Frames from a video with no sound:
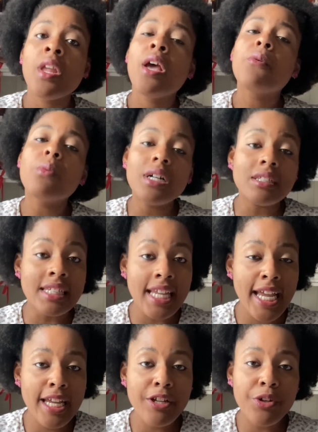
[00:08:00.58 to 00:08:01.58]
Well,
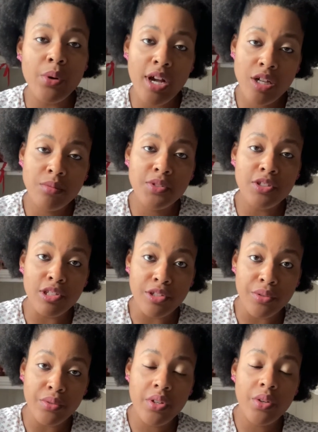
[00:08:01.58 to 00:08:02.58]
Nate, who helps
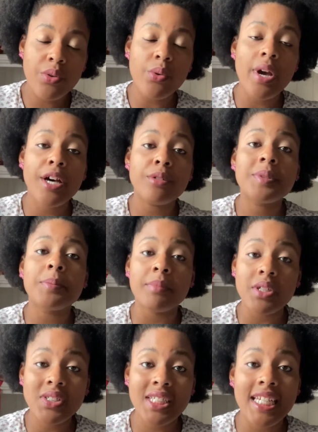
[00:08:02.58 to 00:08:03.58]

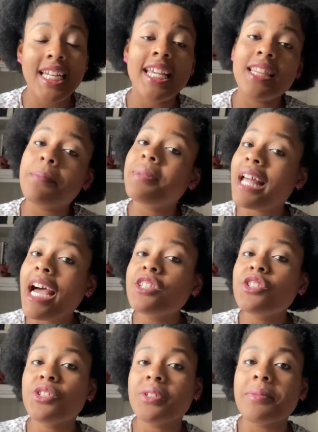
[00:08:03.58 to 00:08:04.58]
Milton in the
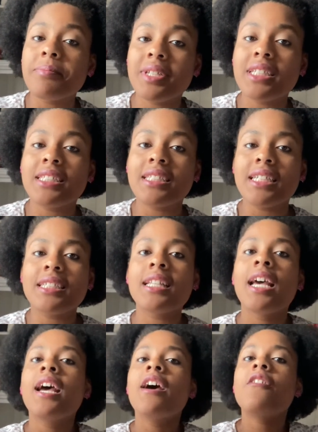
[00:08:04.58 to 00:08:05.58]
plastering business,
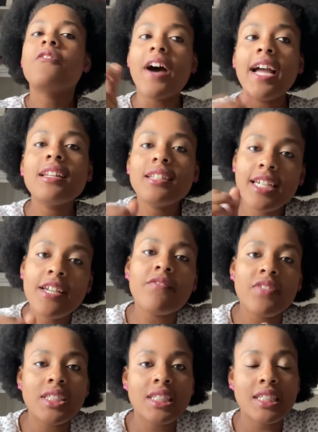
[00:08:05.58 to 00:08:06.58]
finally
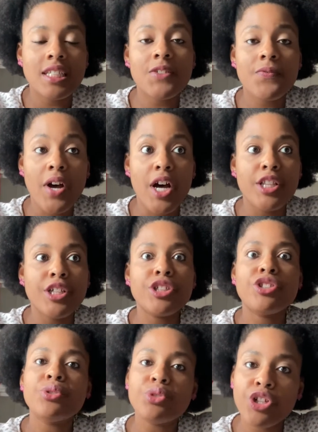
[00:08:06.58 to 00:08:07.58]
convinces his father
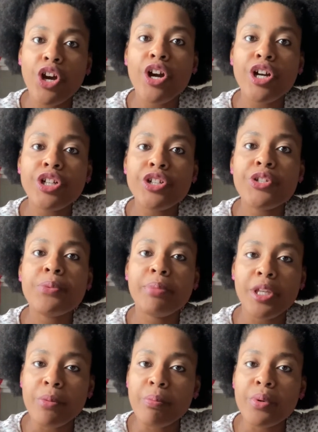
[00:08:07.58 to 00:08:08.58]
to charge
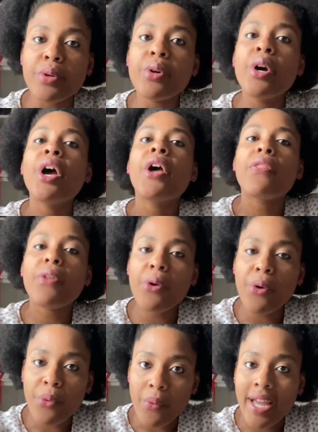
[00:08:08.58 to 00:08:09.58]
people the
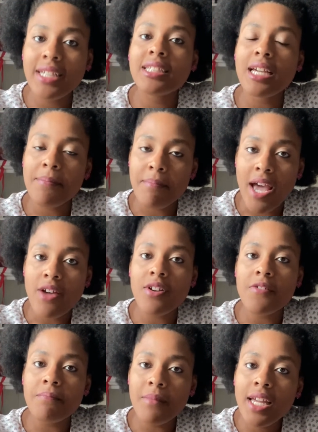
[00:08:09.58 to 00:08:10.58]
correct amount
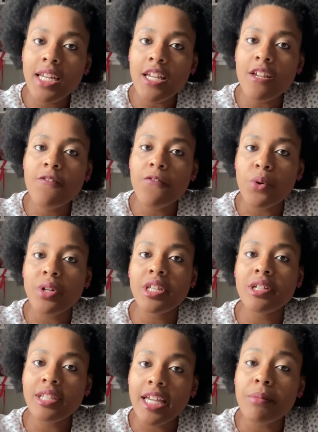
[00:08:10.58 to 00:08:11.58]
of money for
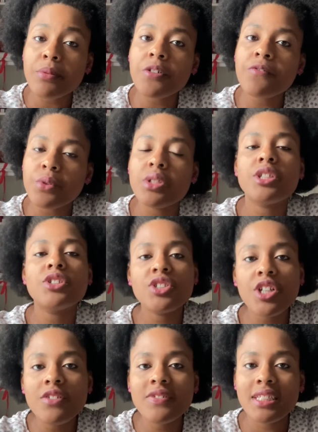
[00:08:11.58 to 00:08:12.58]
their labor, for their
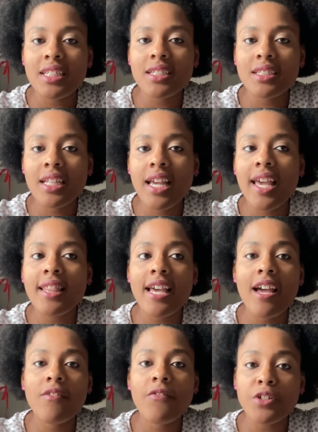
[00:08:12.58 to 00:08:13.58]
services. And
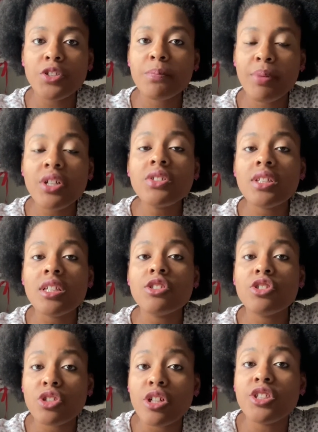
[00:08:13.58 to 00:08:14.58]
that first person
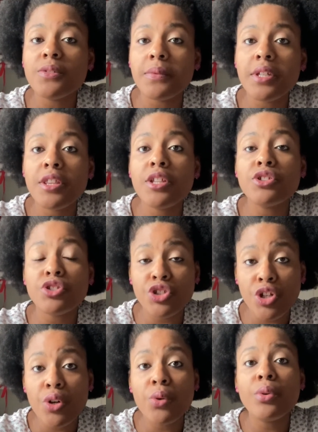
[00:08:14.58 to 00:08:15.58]
starts with
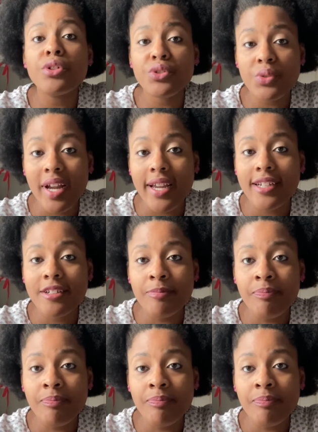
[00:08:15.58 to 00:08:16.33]
Joe Drake.